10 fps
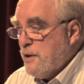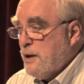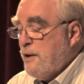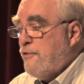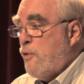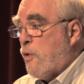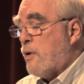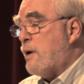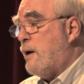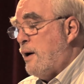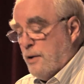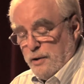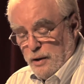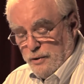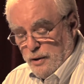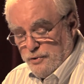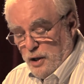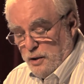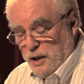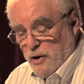need for
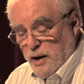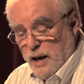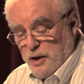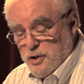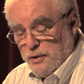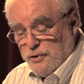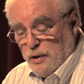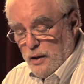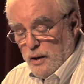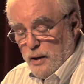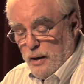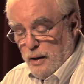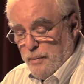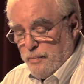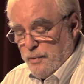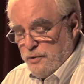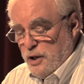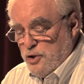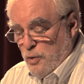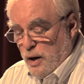solidarity actions with
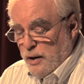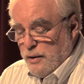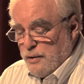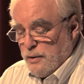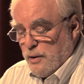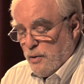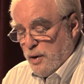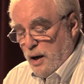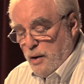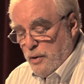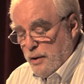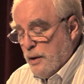Jeju Island, Okinawa,